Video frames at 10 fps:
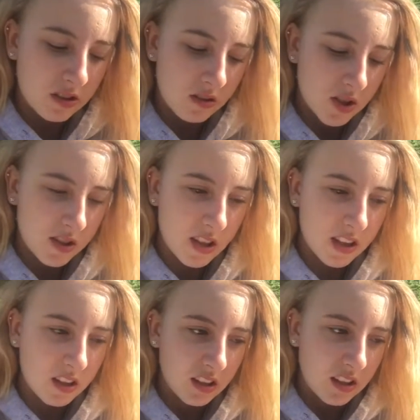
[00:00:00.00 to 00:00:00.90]
It was just
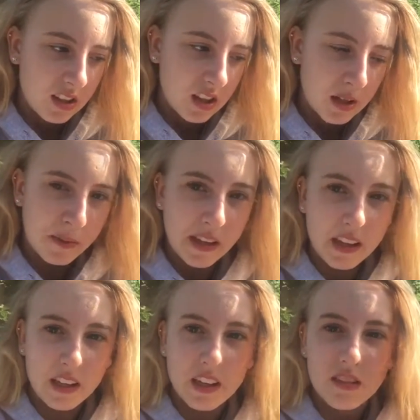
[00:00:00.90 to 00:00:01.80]
a
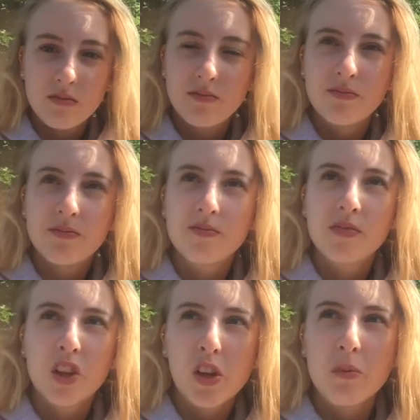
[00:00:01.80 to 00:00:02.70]
bit
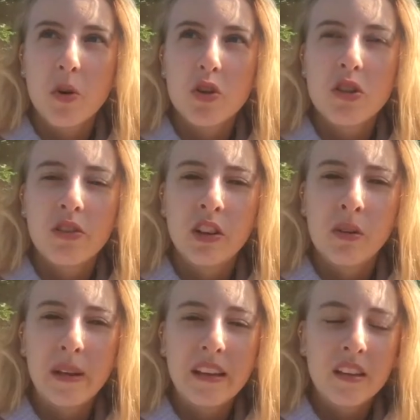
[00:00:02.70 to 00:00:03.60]
too much, if you know
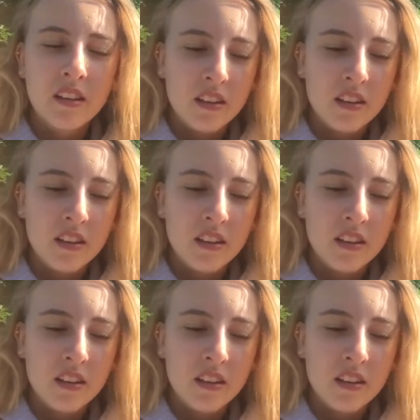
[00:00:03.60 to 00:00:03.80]
what I mean.